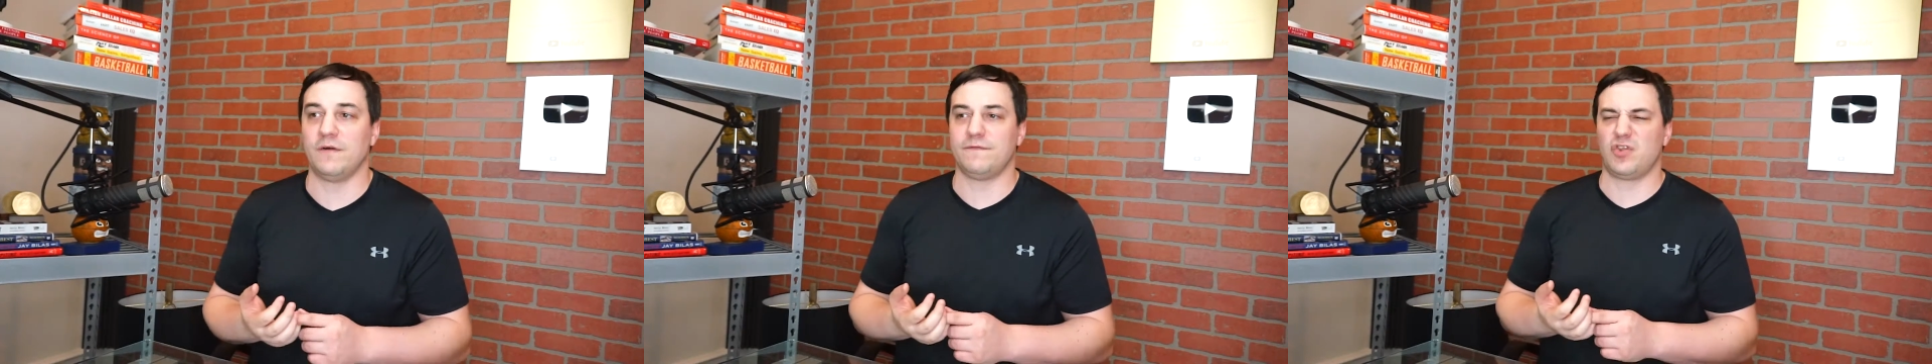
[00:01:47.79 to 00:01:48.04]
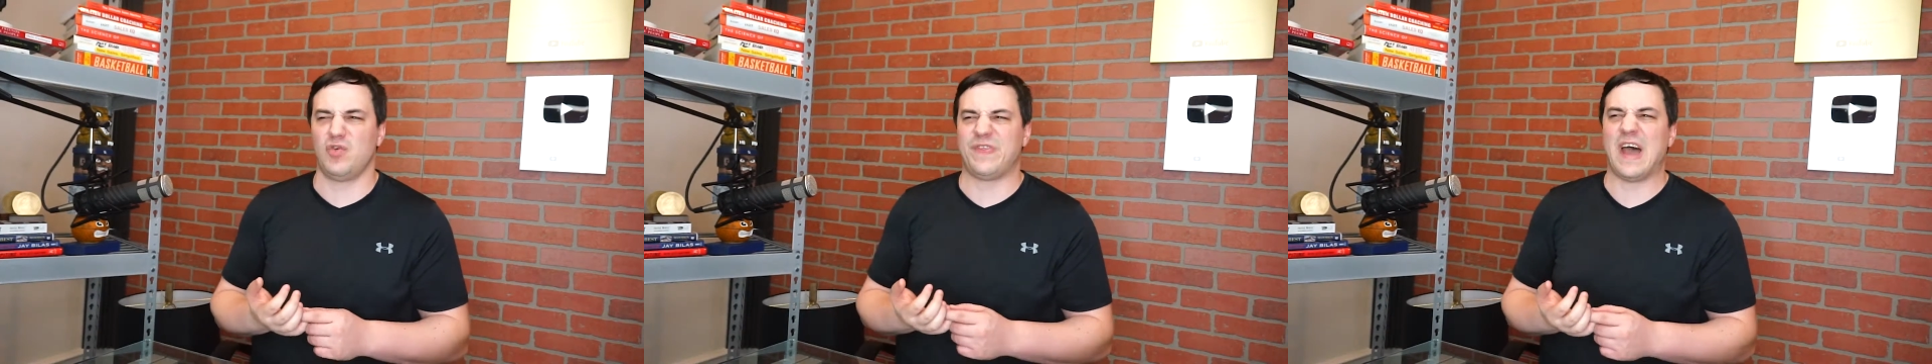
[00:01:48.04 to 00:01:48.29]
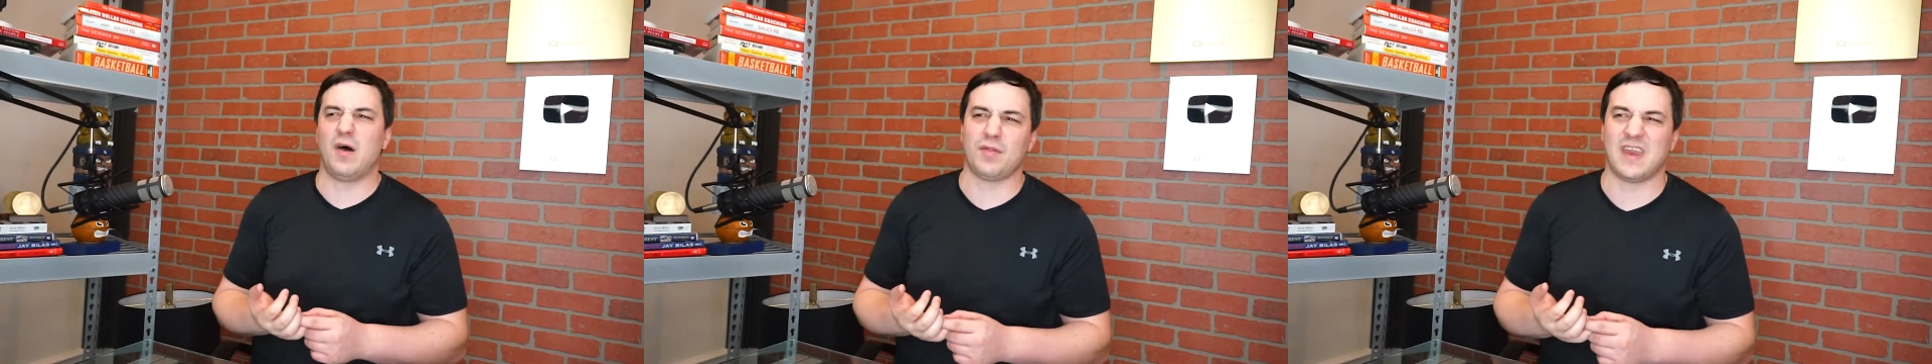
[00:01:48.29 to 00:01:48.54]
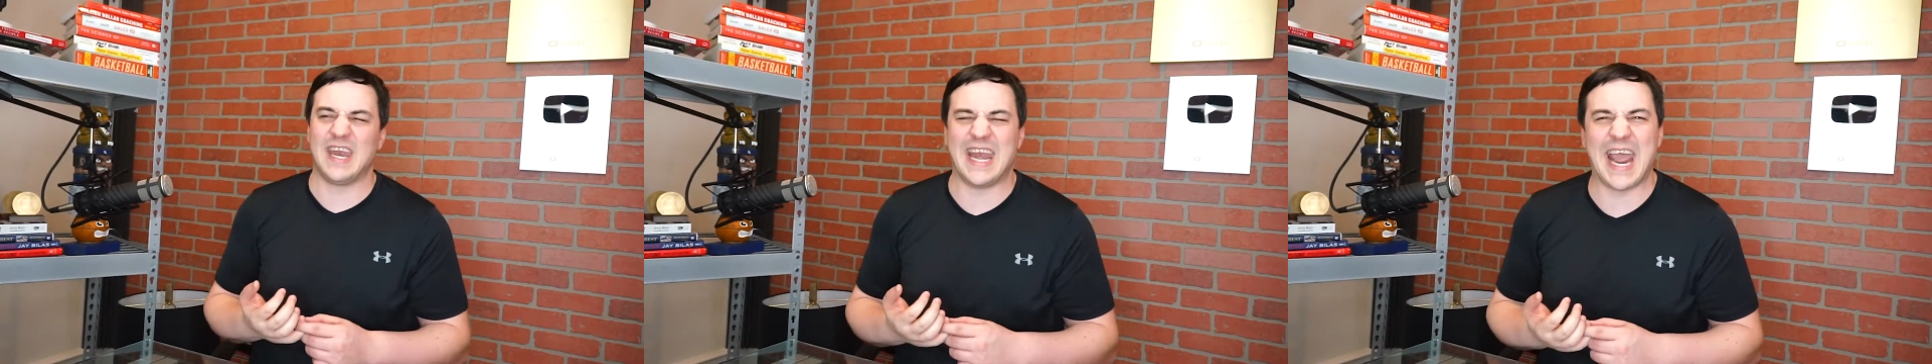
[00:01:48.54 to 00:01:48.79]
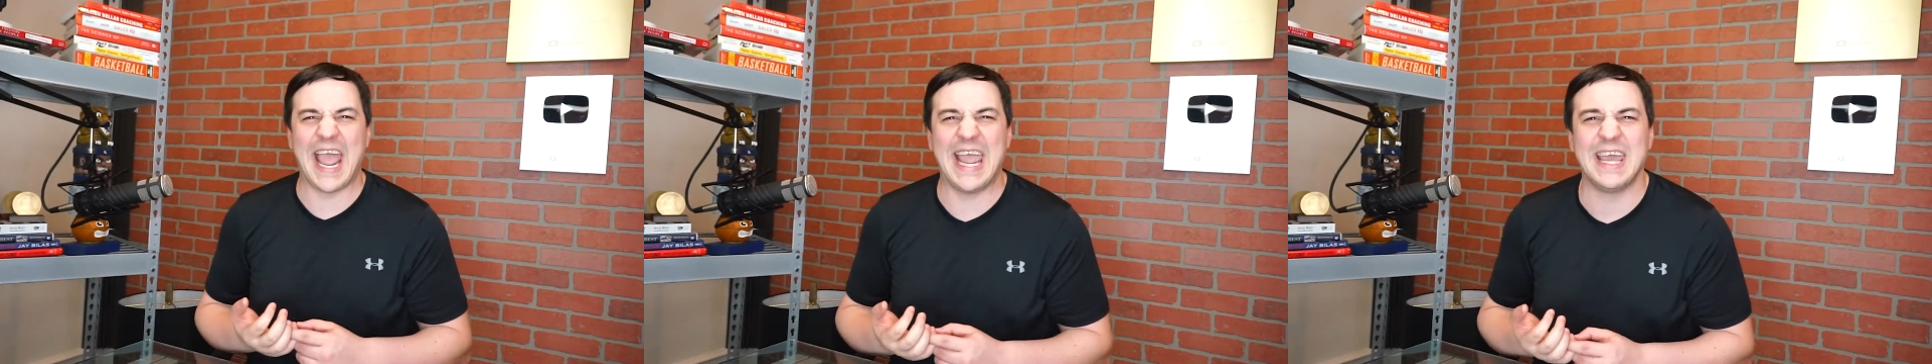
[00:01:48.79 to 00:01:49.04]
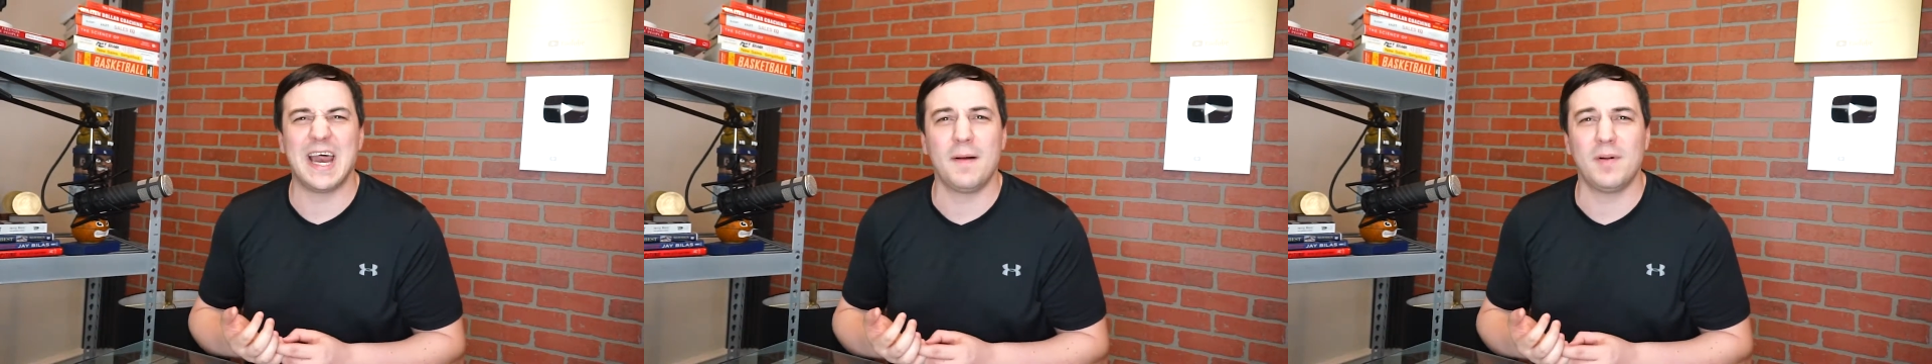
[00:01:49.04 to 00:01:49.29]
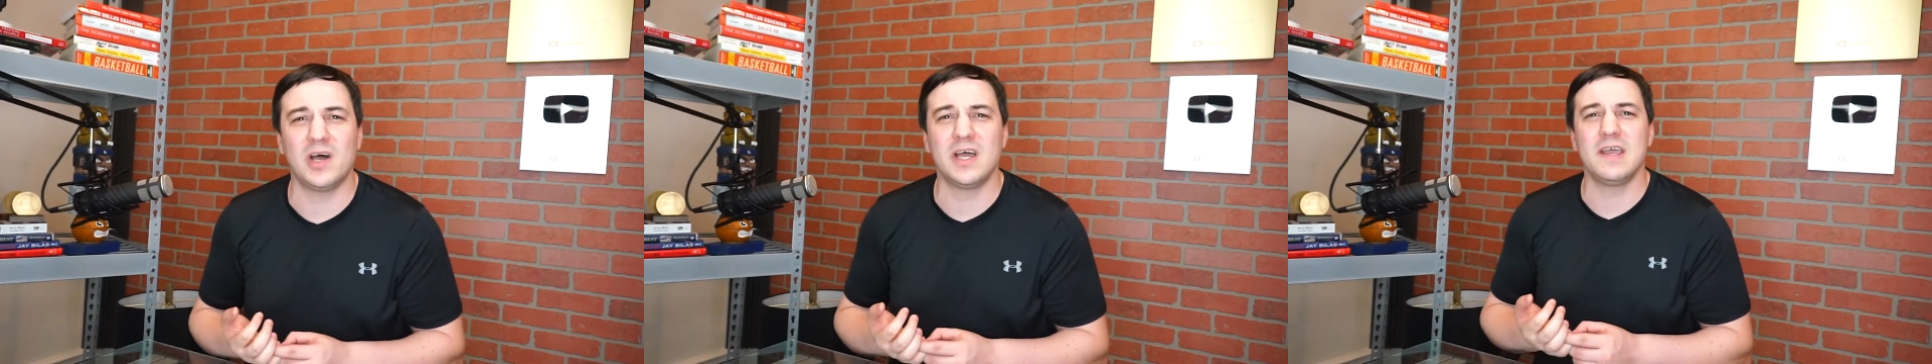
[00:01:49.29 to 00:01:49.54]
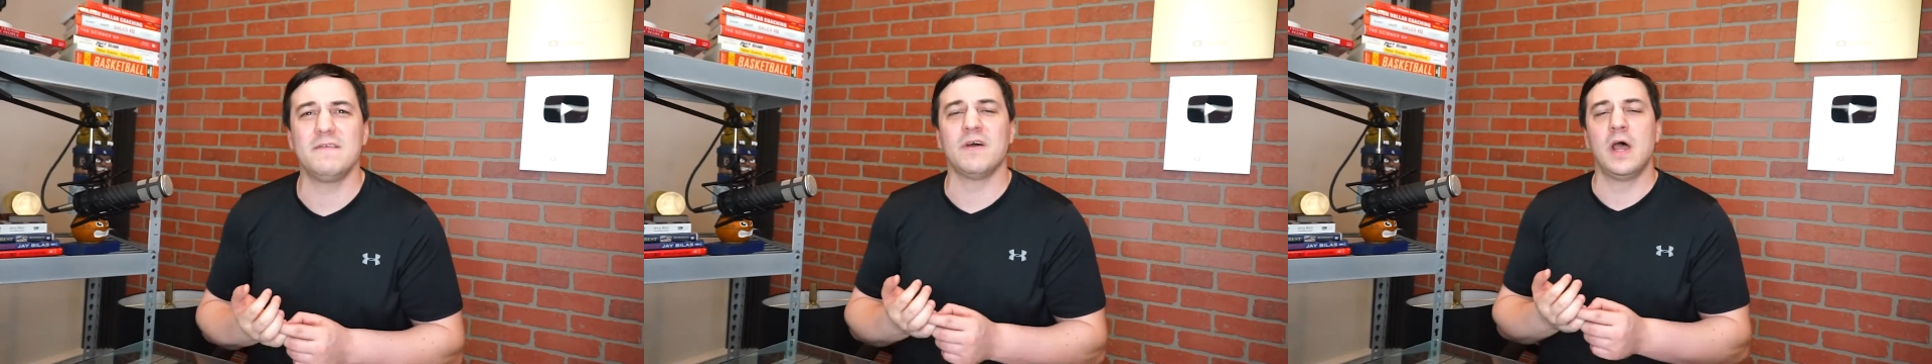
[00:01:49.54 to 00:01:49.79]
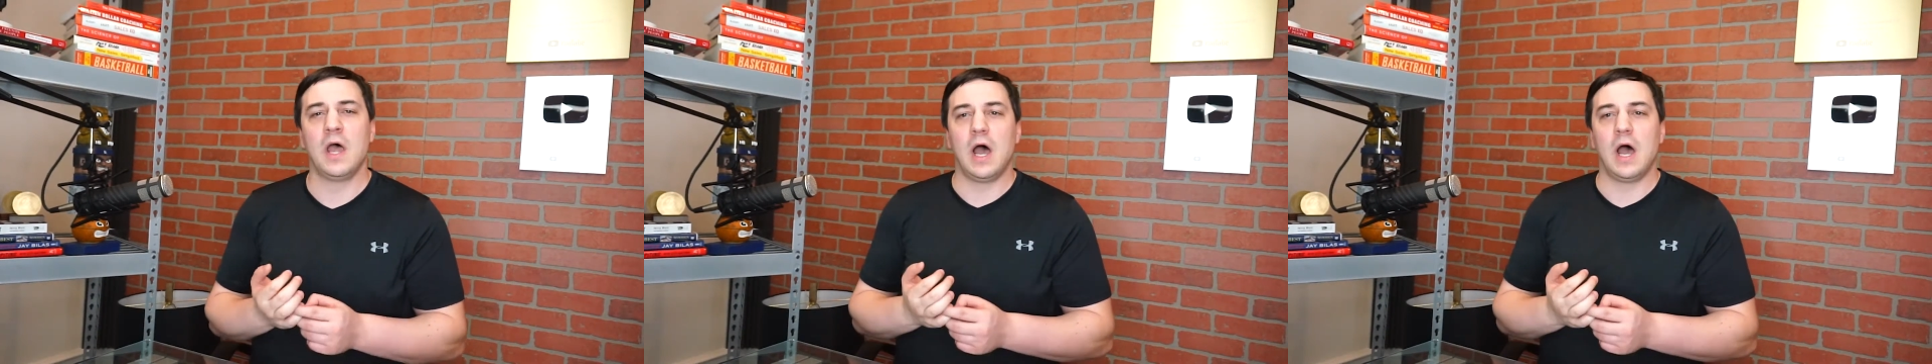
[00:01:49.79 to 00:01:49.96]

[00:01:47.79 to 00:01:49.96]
of 2008, I believe.